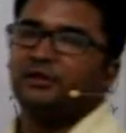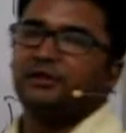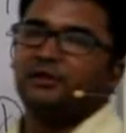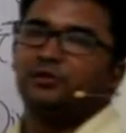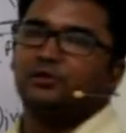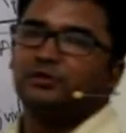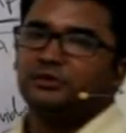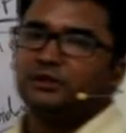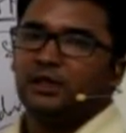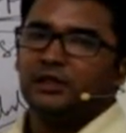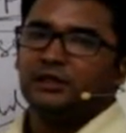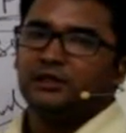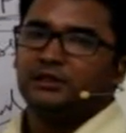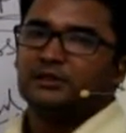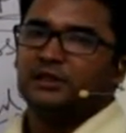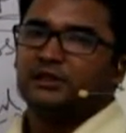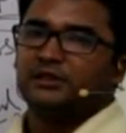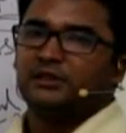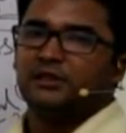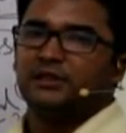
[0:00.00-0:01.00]
They will use
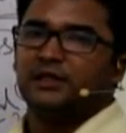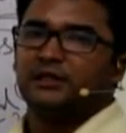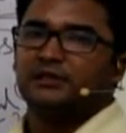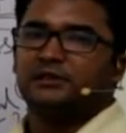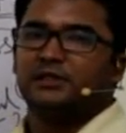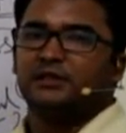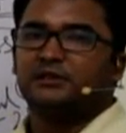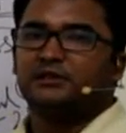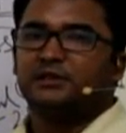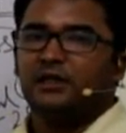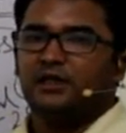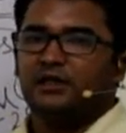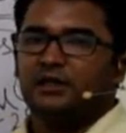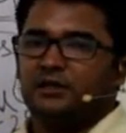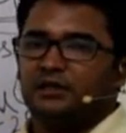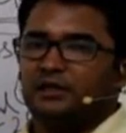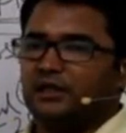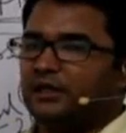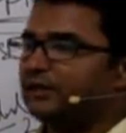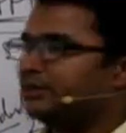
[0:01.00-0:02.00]
certain assets
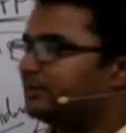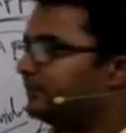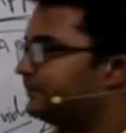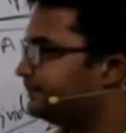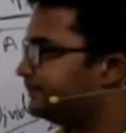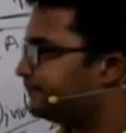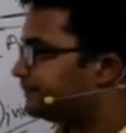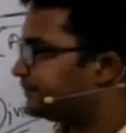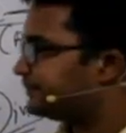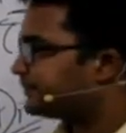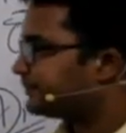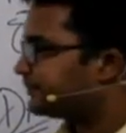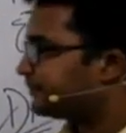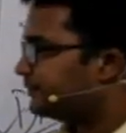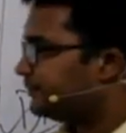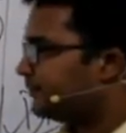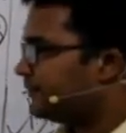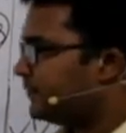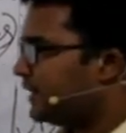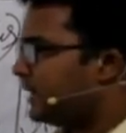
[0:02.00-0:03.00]
like
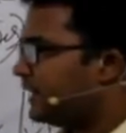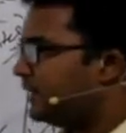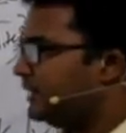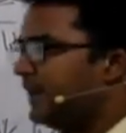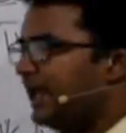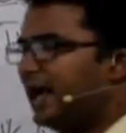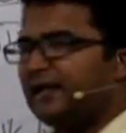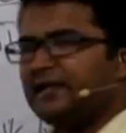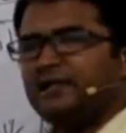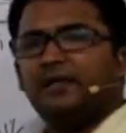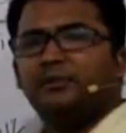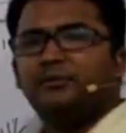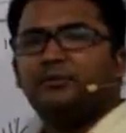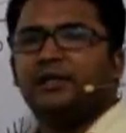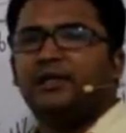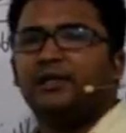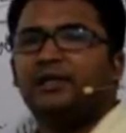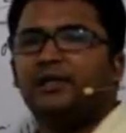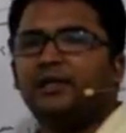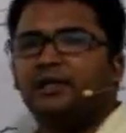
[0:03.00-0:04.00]
land and
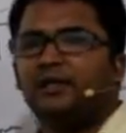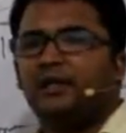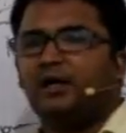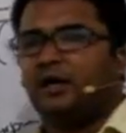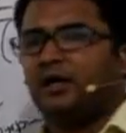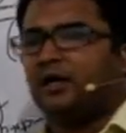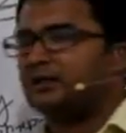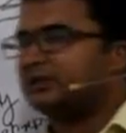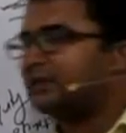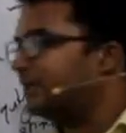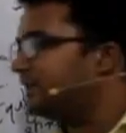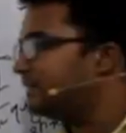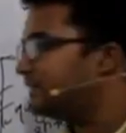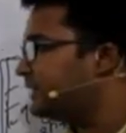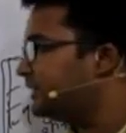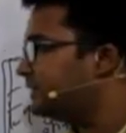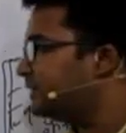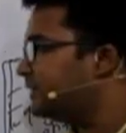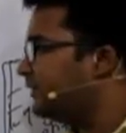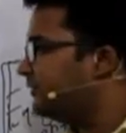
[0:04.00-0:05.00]
building are the
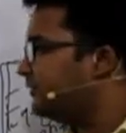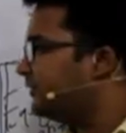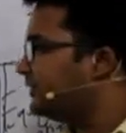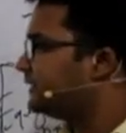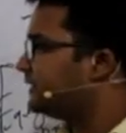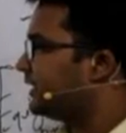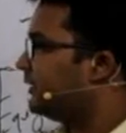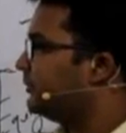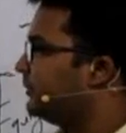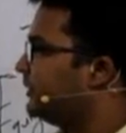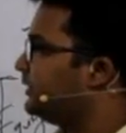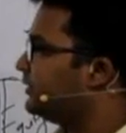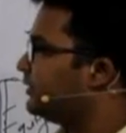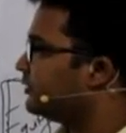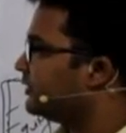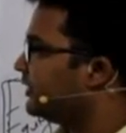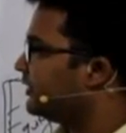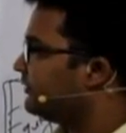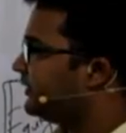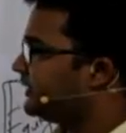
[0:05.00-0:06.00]
assets which come
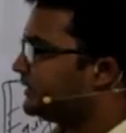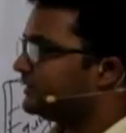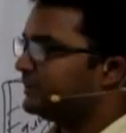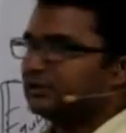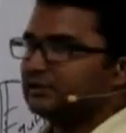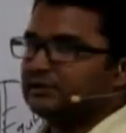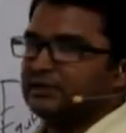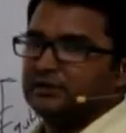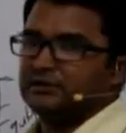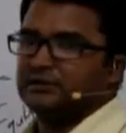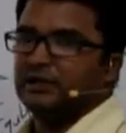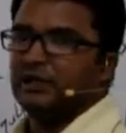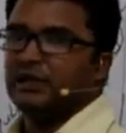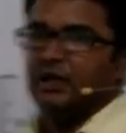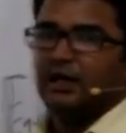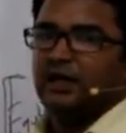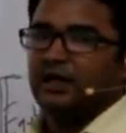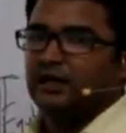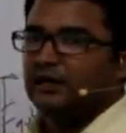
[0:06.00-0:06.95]
into the fixed assets.